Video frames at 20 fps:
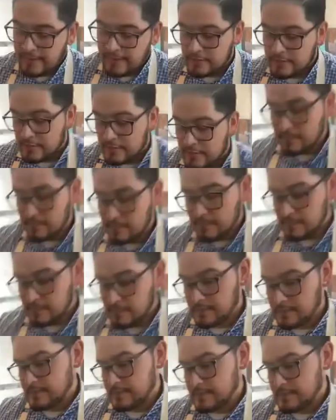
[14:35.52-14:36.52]
Can
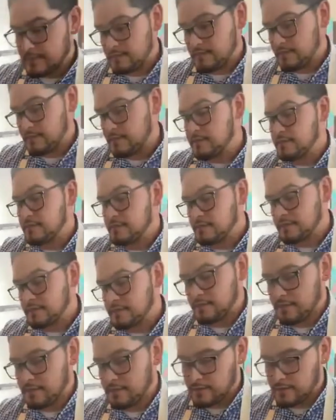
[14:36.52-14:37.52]

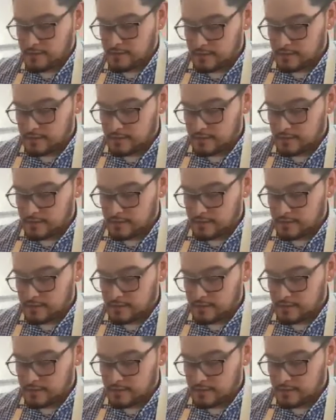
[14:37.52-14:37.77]
you speak up a